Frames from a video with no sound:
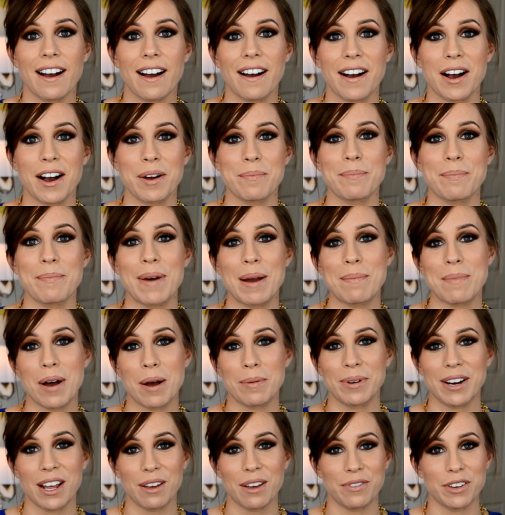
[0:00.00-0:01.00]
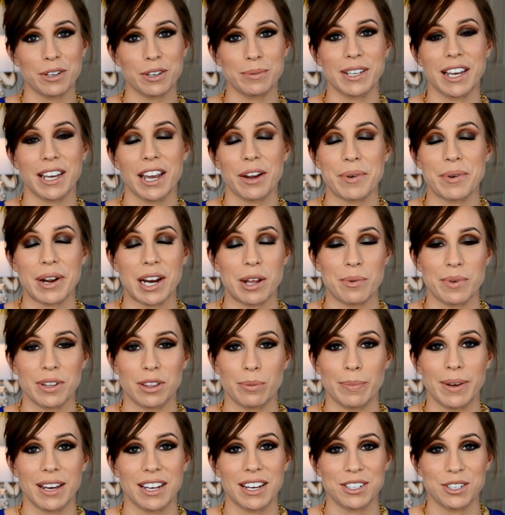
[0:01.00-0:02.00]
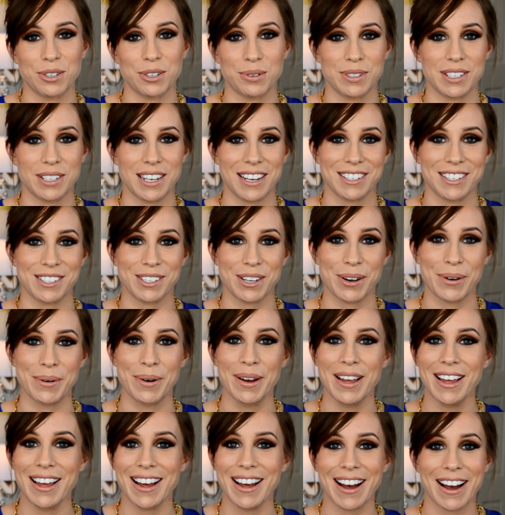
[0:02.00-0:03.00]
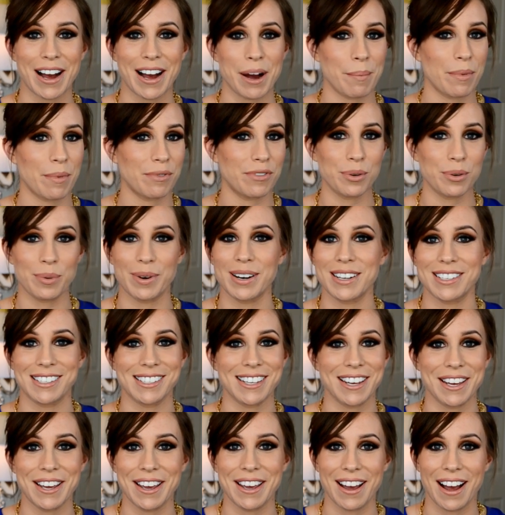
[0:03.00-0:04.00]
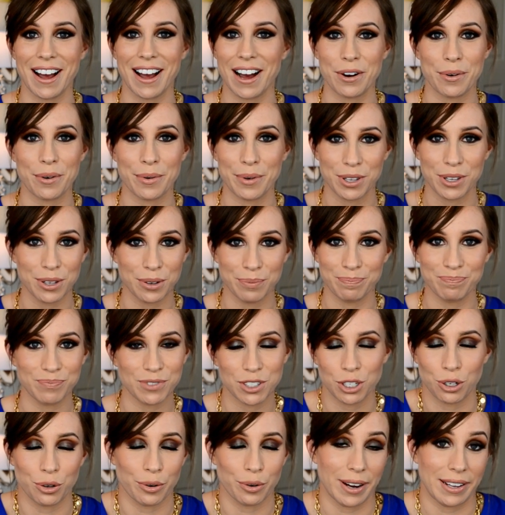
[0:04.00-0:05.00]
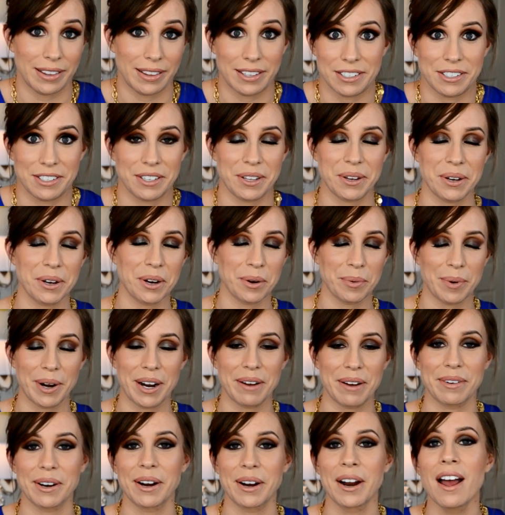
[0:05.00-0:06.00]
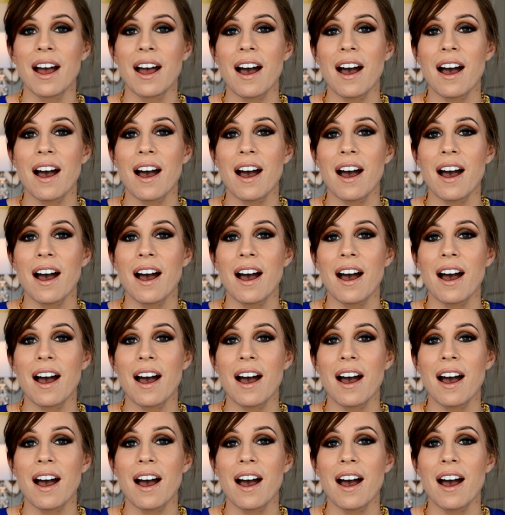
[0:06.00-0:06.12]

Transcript: um, my mom and I filmed a Get Ready With Me on Tuesday, so um, if you want to see how you, to create this look or whatever,